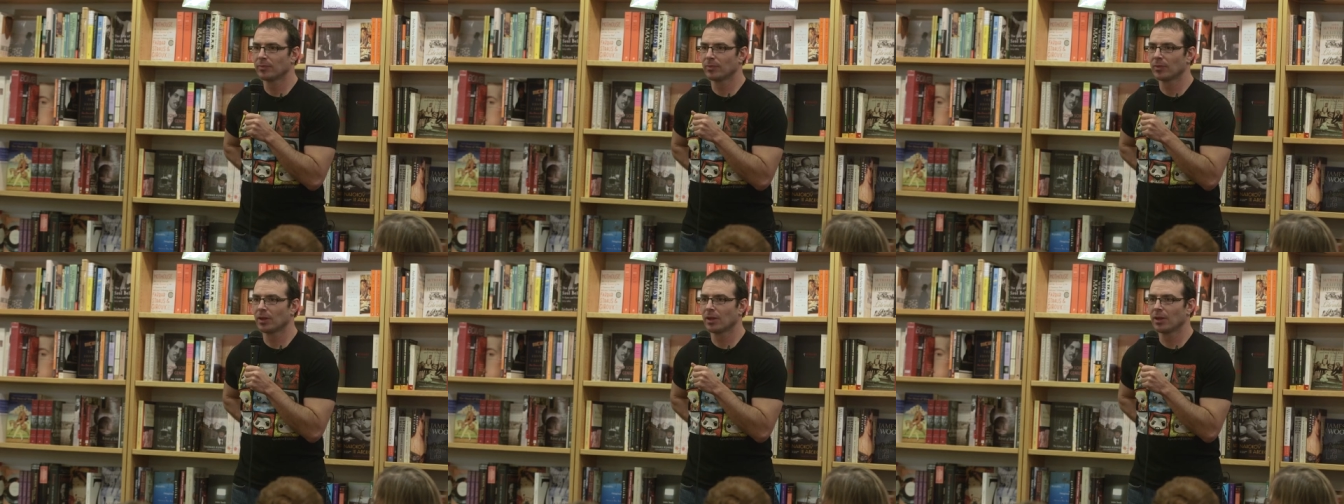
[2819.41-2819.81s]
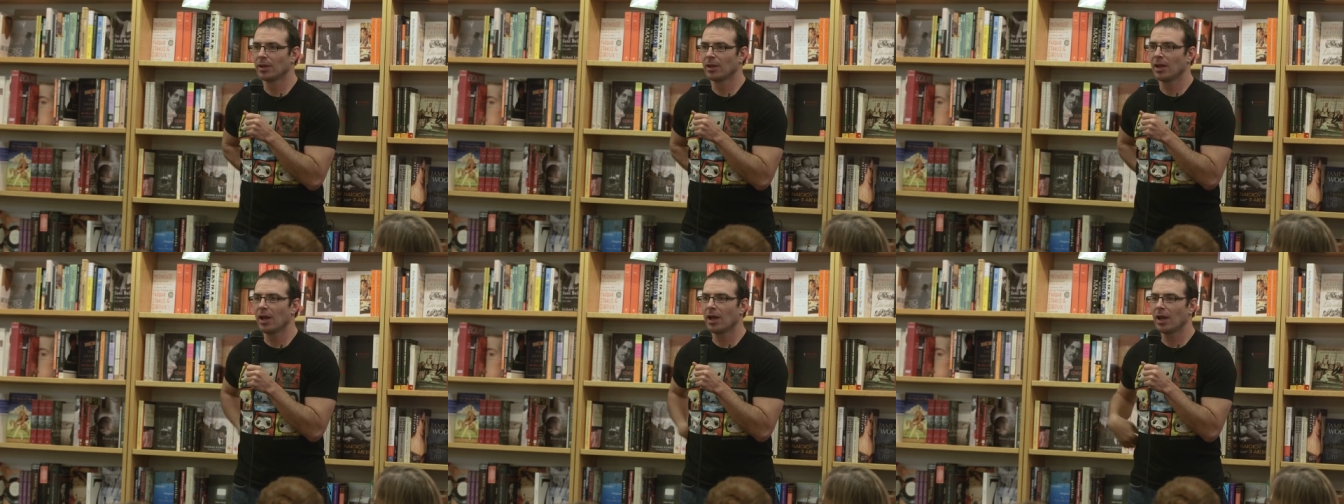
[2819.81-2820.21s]
I'm gonna wait
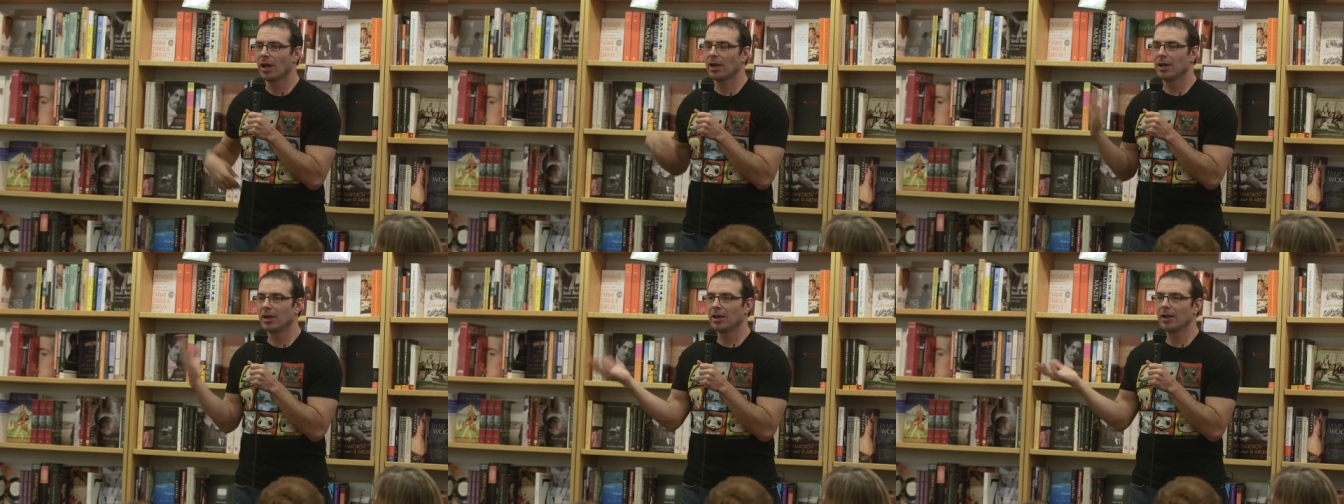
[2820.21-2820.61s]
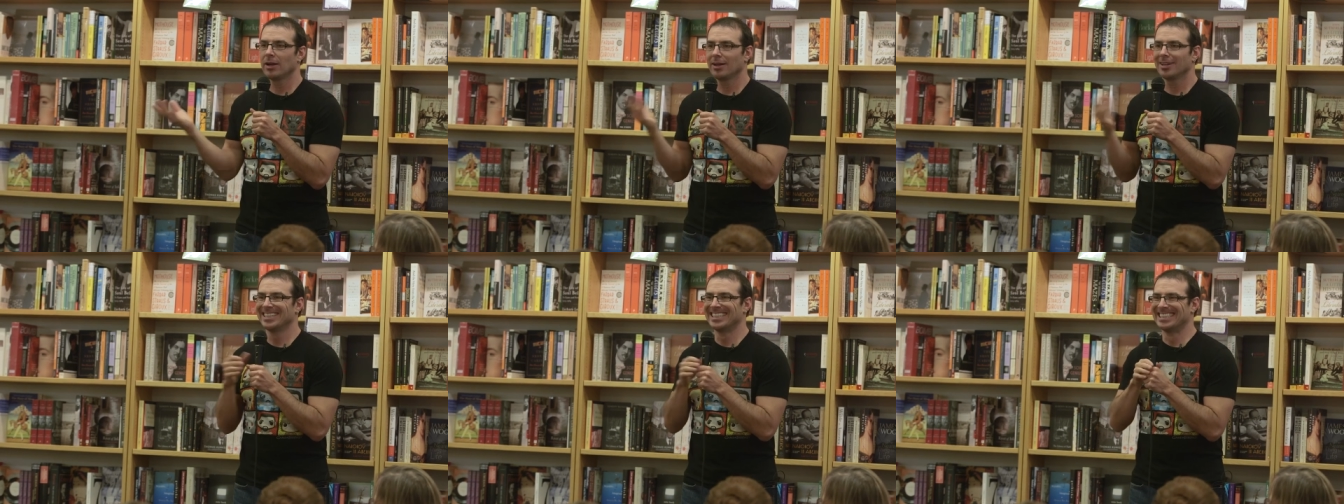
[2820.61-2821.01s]
till my son's old enough
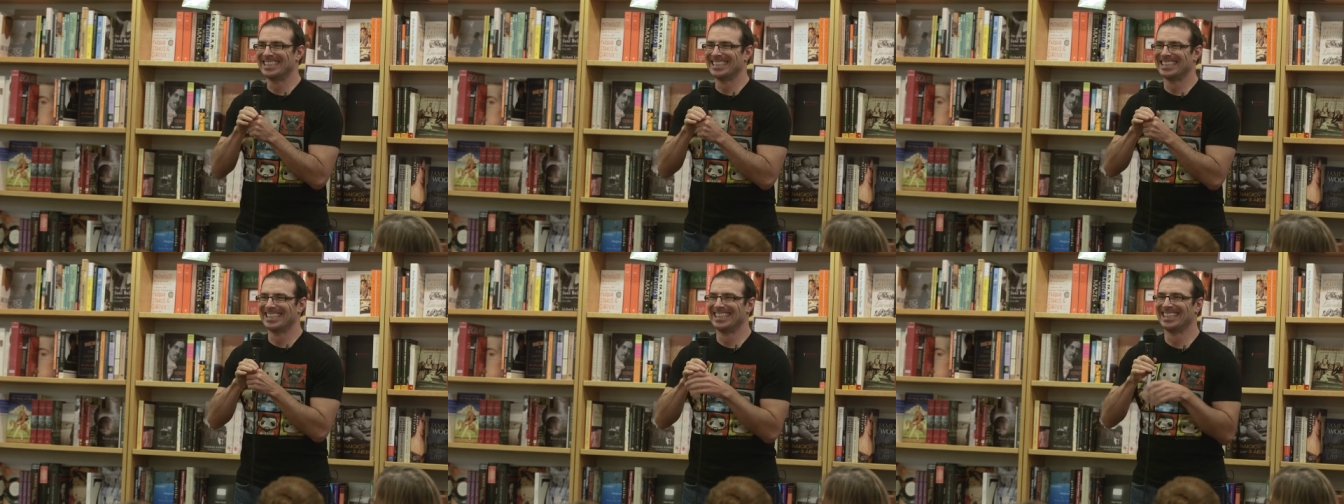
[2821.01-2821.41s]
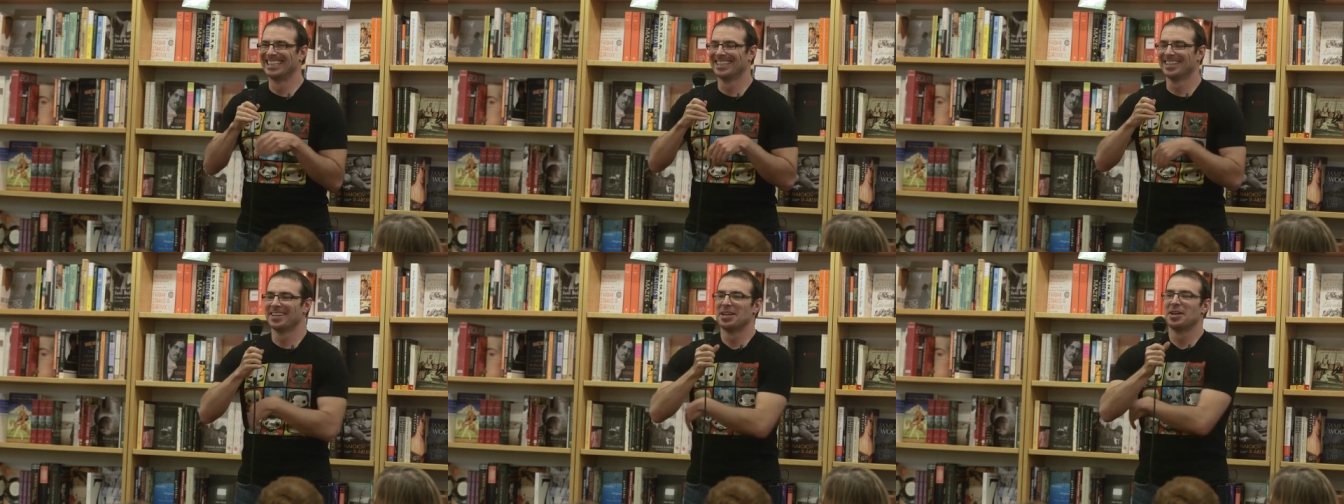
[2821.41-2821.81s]
for that.
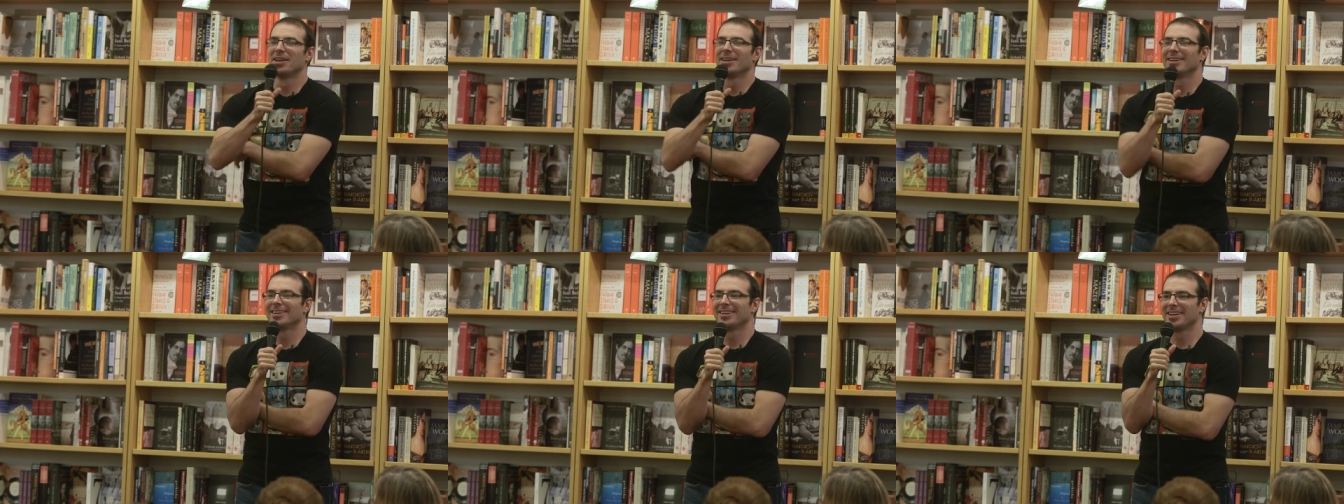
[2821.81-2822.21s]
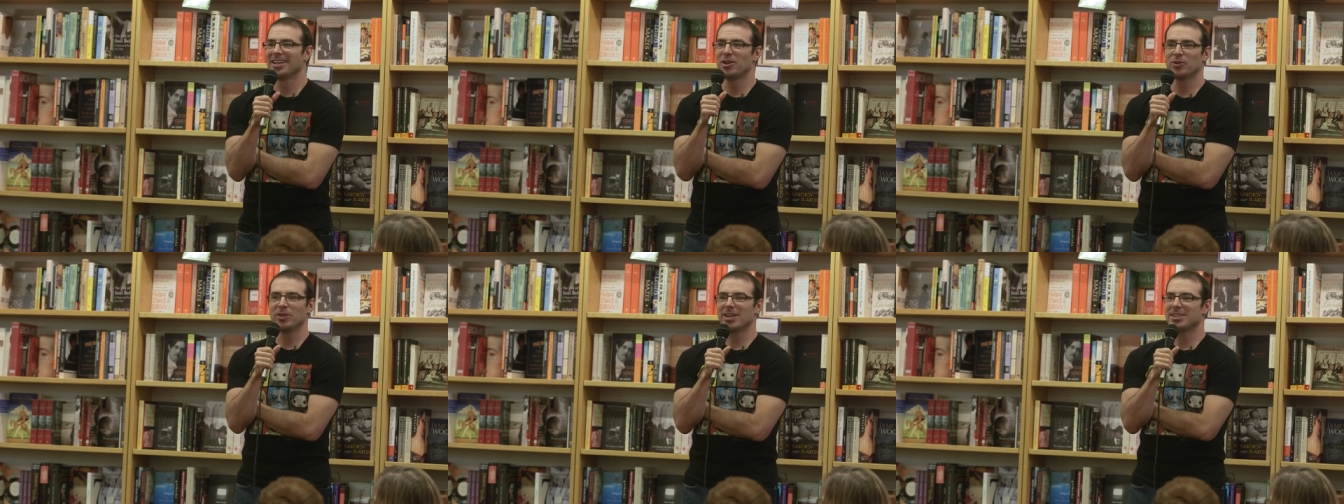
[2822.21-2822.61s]
But uh, so
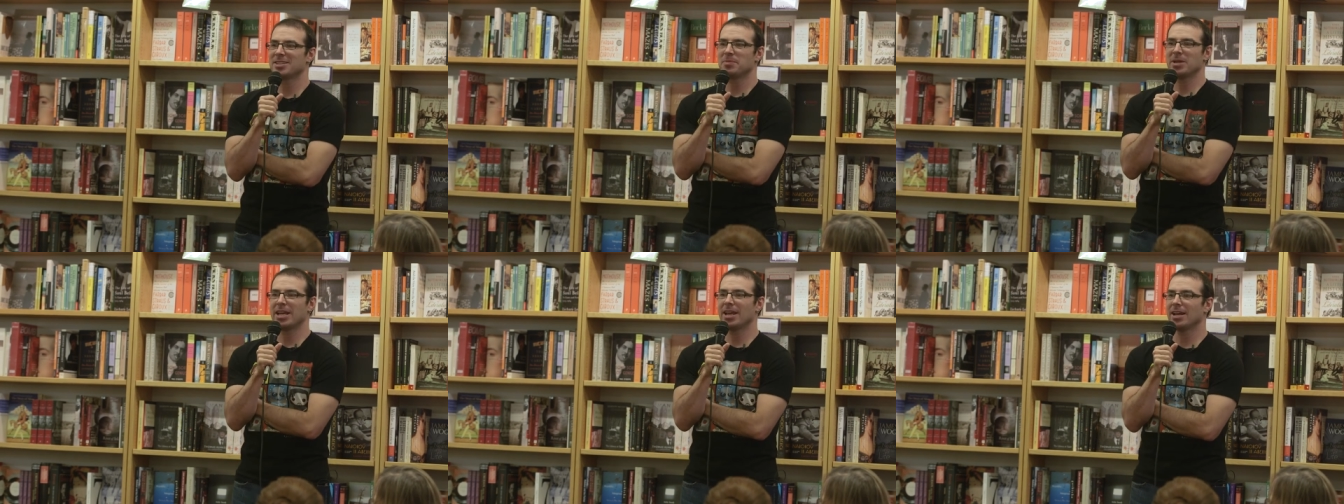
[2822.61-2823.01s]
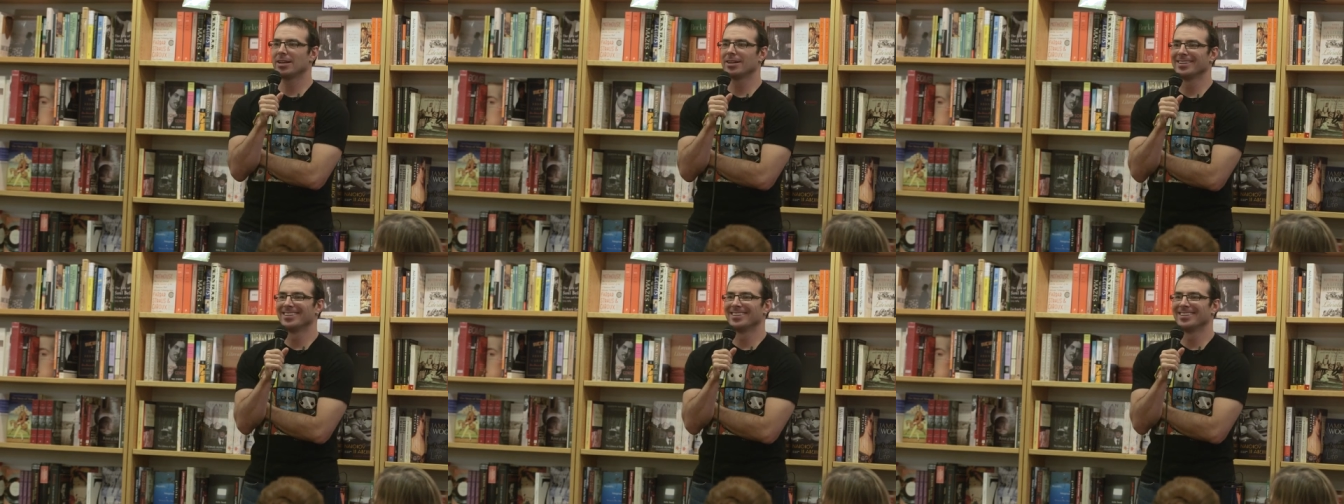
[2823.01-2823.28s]
he only has to be eight.